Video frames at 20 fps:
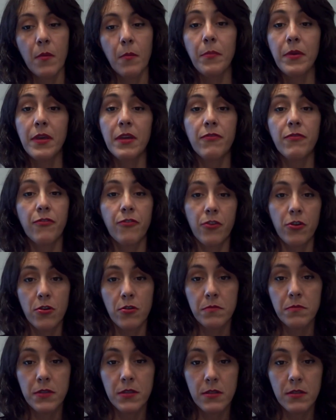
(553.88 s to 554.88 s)
big
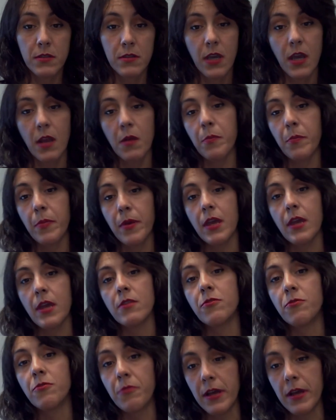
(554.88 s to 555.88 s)
firms can
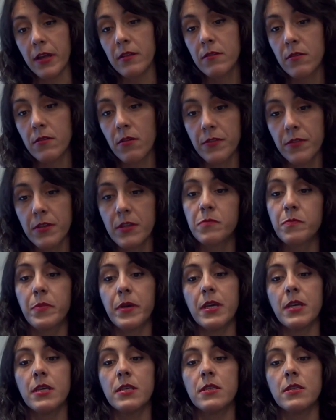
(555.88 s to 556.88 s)
pay the rent of these
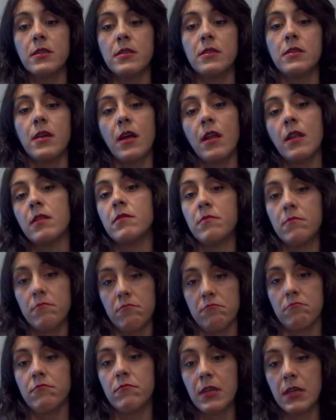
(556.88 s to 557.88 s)
spaces and
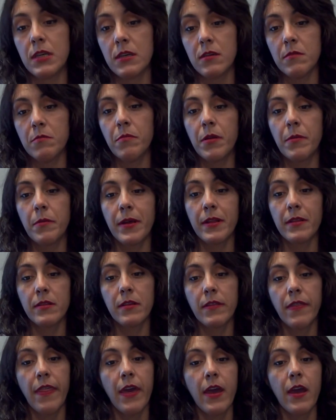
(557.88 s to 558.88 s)
be
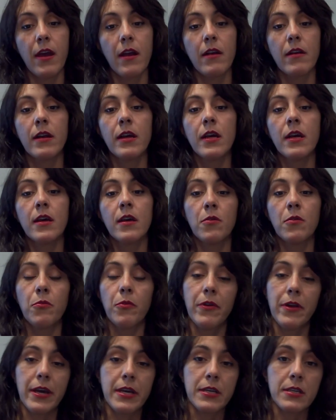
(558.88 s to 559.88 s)
implemented there,
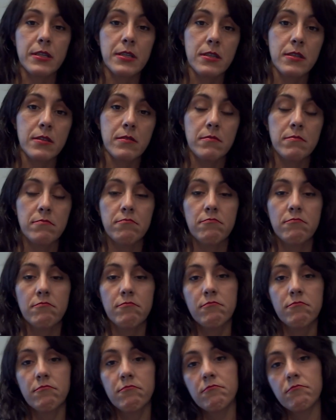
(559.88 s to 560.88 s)
whereas
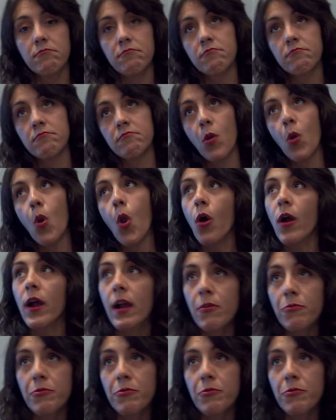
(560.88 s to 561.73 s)
local